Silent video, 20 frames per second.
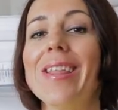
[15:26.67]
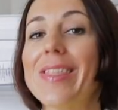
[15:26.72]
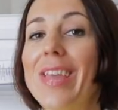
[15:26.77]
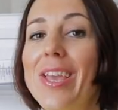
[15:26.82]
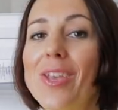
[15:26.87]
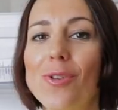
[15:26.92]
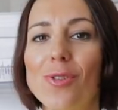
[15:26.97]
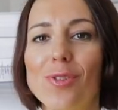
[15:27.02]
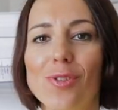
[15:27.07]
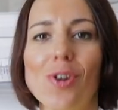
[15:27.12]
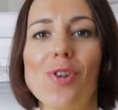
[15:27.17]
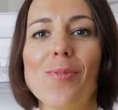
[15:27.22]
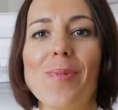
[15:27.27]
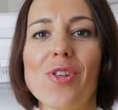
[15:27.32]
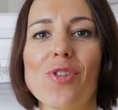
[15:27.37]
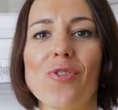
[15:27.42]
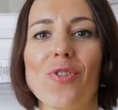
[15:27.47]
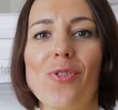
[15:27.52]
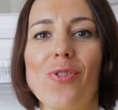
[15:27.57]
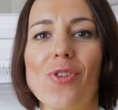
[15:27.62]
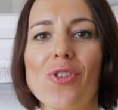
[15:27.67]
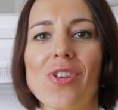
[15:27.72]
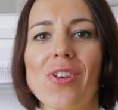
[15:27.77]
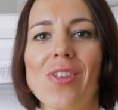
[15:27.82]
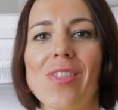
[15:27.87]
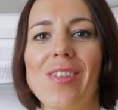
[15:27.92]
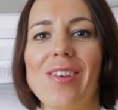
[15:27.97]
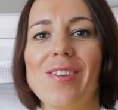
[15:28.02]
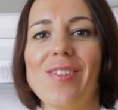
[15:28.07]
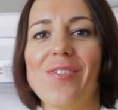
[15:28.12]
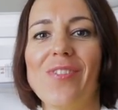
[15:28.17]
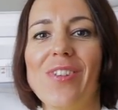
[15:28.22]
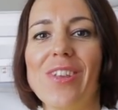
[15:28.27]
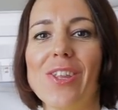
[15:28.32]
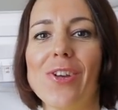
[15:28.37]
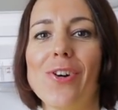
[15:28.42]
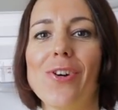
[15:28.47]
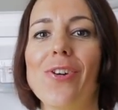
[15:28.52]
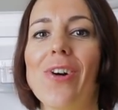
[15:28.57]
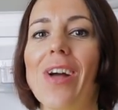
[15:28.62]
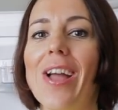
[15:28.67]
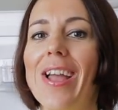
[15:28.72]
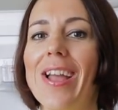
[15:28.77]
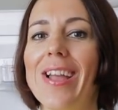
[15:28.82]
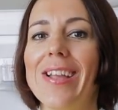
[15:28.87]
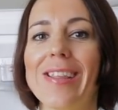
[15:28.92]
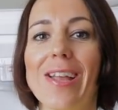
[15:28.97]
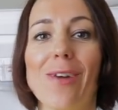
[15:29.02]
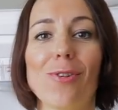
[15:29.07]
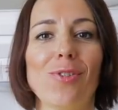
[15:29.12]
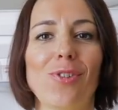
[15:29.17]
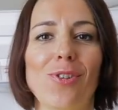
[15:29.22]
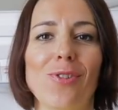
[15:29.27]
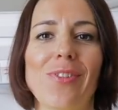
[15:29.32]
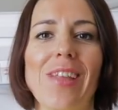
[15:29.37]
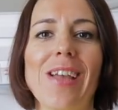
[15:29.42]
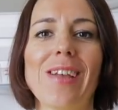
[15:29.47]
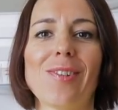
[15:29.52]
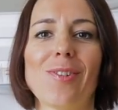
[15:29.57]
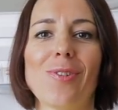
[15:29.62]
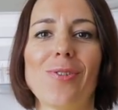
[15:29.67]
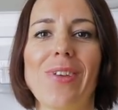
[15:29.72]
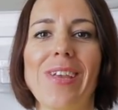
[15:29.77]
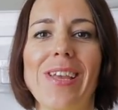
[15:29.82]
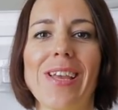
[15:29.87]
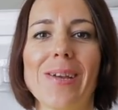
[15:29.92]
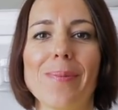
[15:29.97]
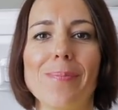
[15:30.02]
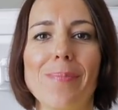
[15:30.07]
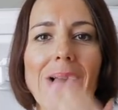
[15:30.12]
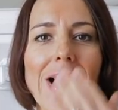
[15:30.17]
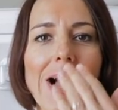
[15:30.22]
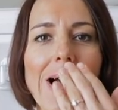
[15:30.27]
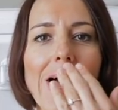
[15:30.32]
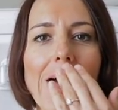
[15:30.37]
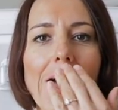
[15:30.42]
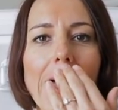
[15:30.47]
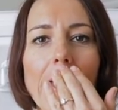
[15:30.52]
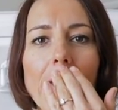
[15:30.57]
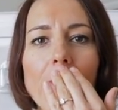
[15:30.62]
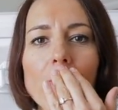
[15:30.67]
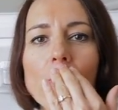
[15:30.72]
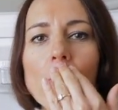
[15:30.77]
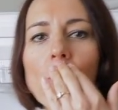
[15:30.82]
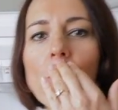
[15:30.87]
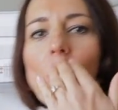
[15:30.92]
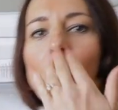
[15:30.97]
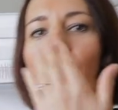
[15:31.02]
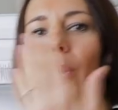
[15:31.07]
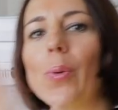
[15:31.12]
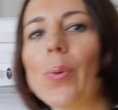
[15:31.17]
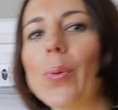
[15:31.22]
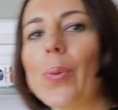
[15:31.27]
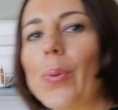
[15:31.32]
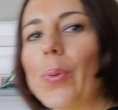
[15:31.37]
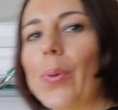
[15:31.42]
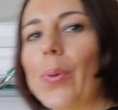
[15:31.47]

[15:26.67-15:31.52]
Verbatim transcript: Thank you so much for watching this video and I'll see you next week. Bye!